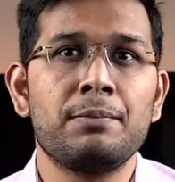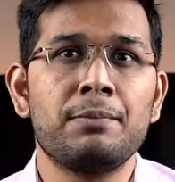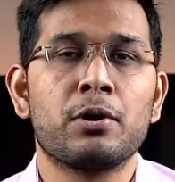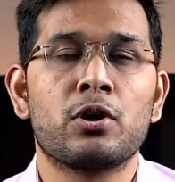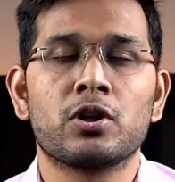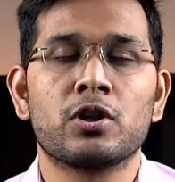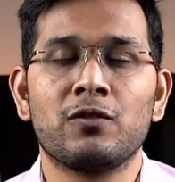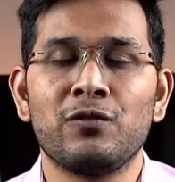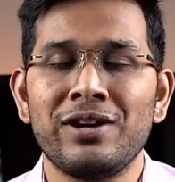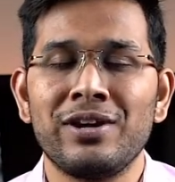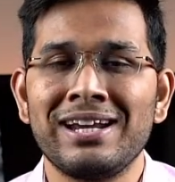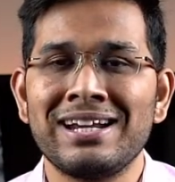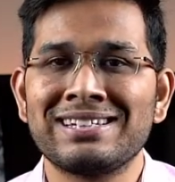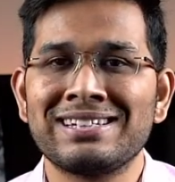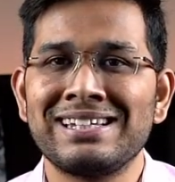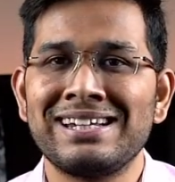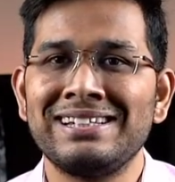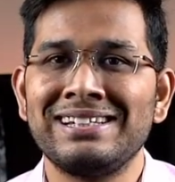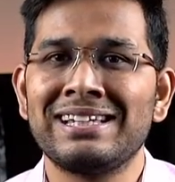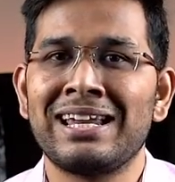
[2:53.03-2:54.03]
because of
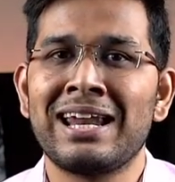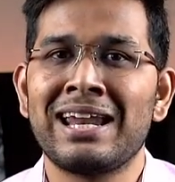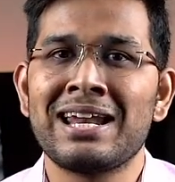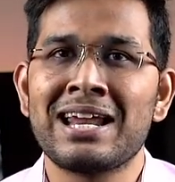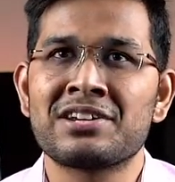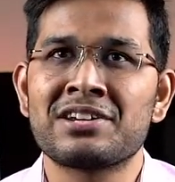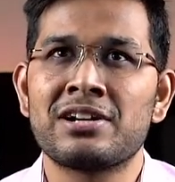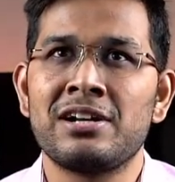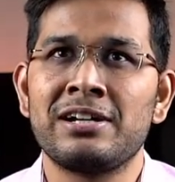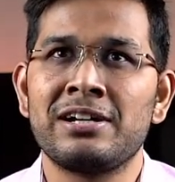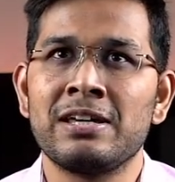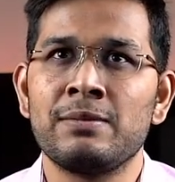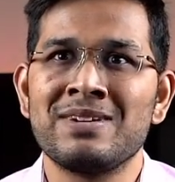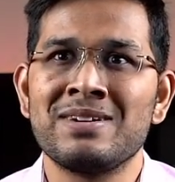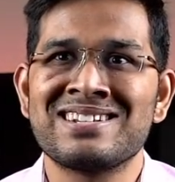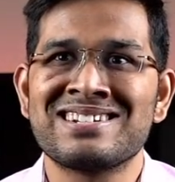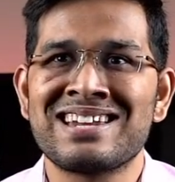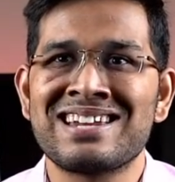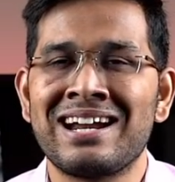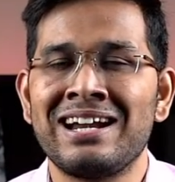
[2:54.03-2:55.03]
various reasons, and national team is
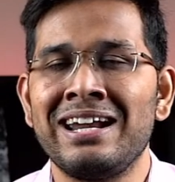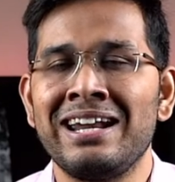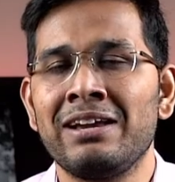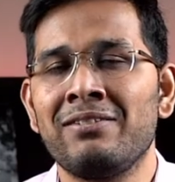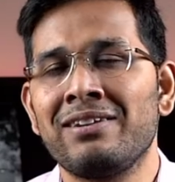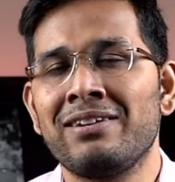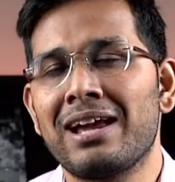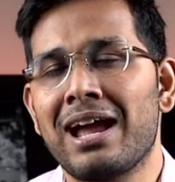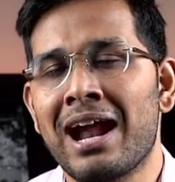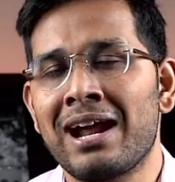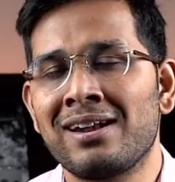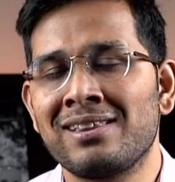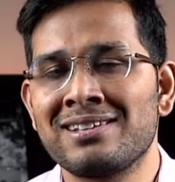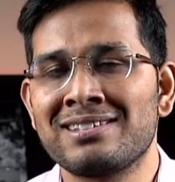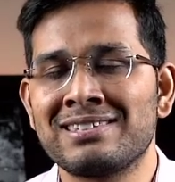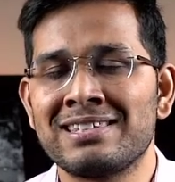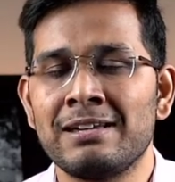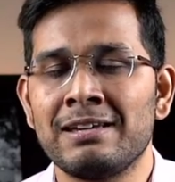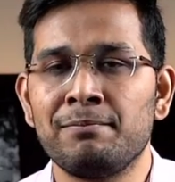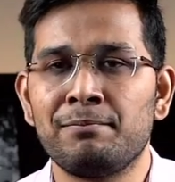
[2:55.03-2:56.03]
standing at the
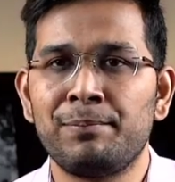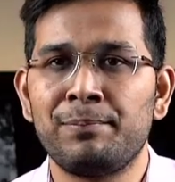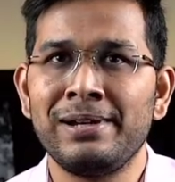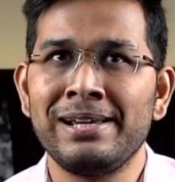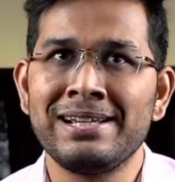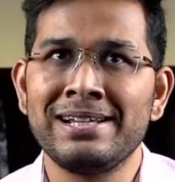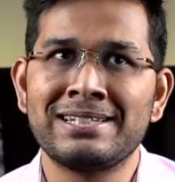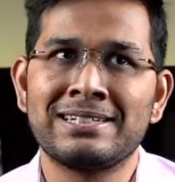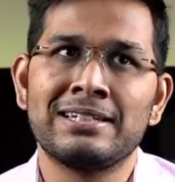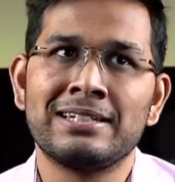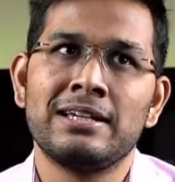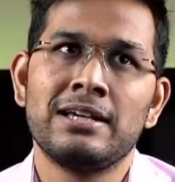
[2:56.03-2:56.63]
same place